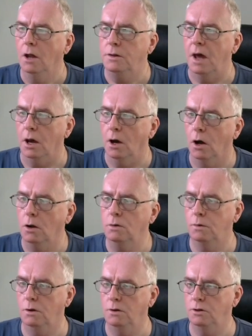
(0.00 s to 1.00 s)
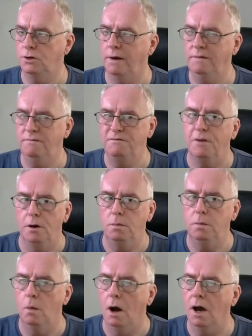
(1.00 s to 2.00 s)
They all run the same
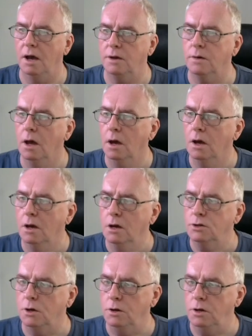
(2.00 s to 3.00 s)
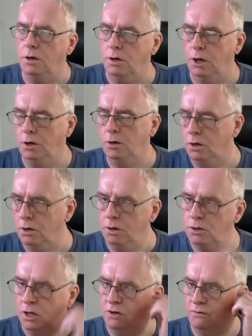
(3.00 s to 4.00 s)
firmware, so you can
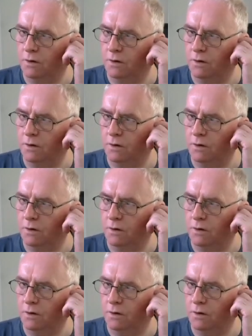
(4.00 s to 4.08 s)
use this